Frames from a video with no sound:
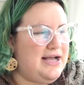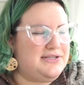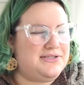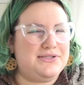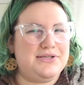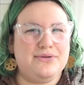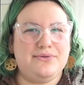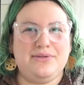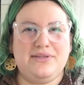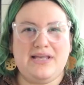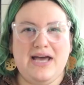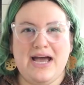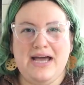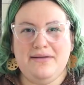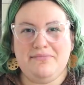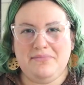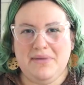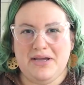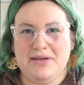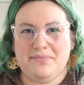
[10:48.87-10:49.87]
so
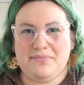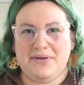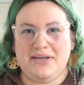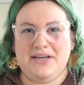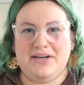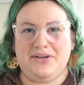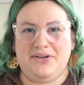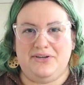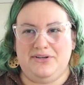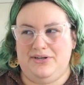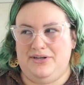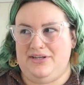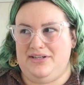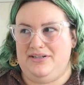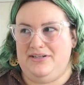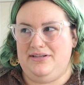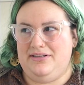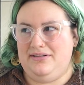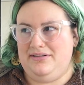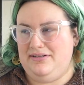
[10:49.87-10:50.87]
that might be a
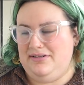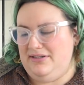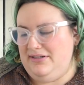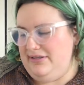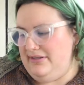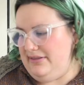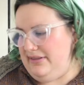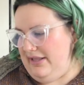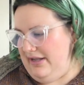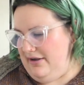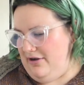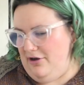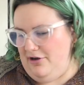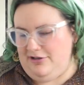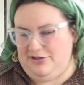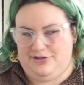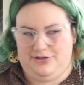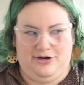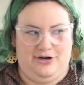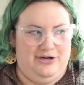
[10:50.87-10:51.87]
good like
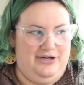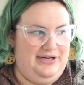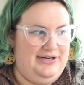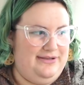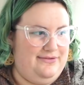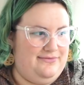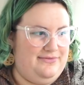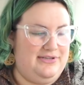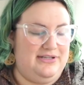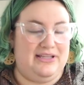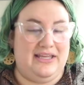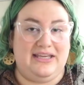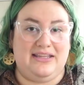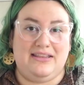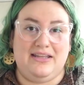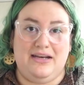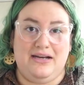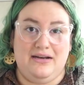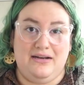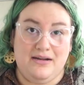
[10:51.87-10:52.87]
alternative to
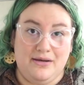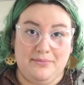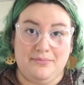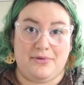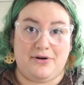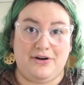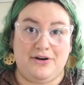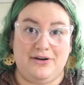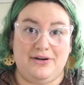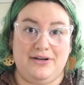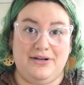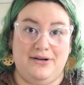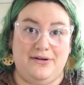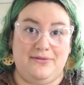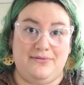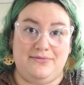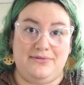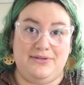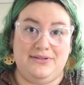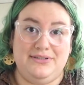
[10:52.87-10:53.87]
like the number
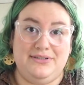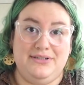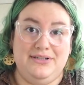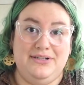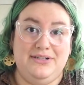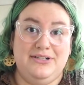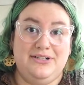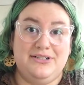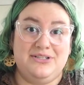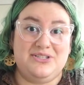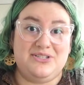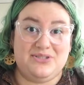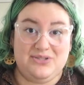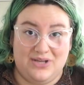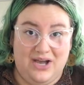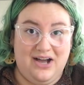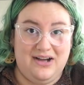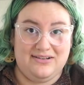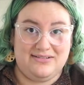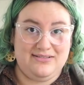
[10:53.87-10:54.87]
of
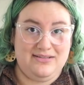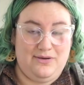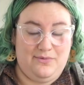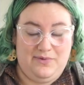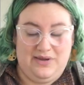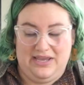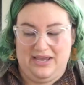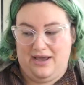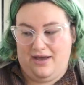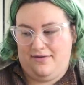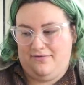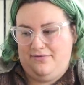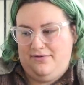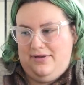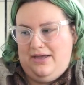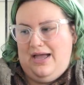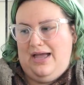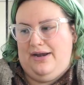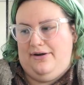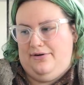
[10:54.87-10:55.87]
socks that we have.
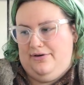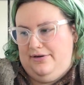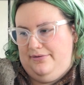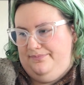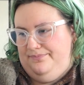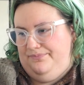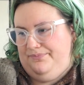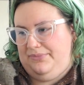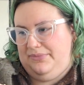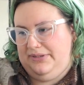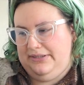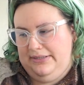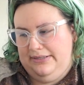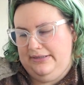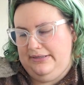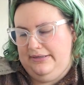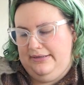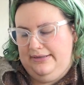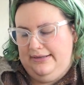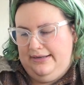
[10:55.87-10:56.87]
I don't know.
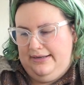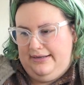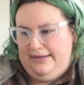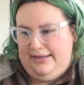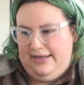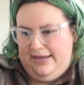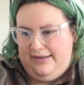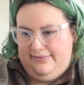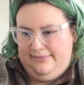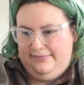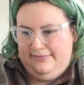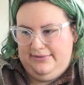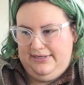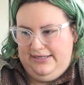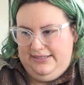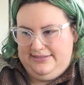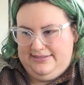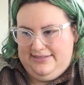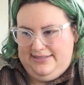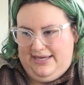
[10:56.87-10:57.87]
Again,
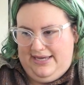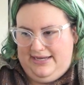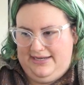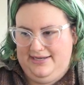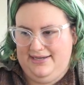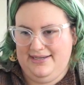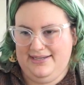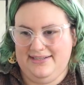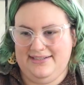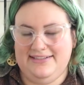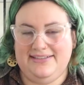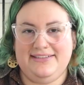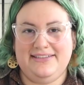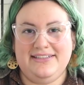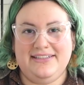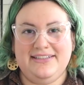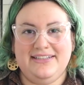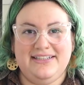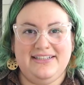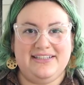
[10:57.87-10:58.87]
it's like,
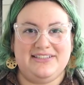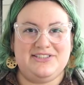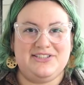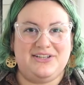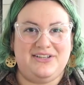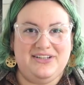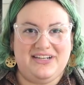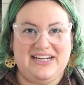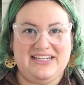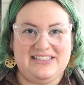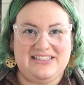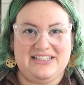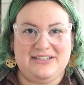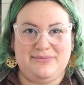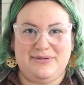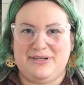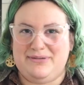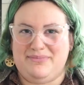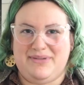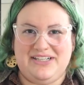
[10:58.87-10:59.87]
it's a good idea,
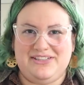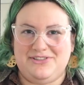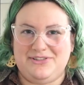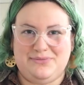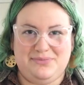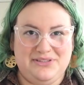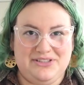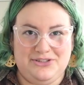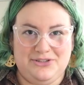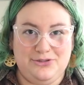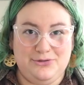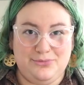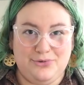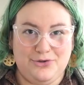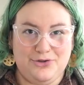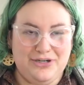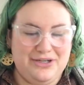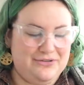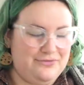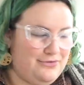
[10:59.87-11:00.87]
but it might just be too
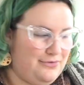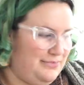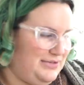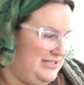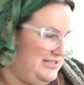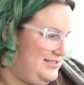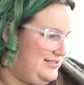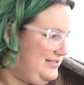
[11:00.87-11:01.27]
boring for me to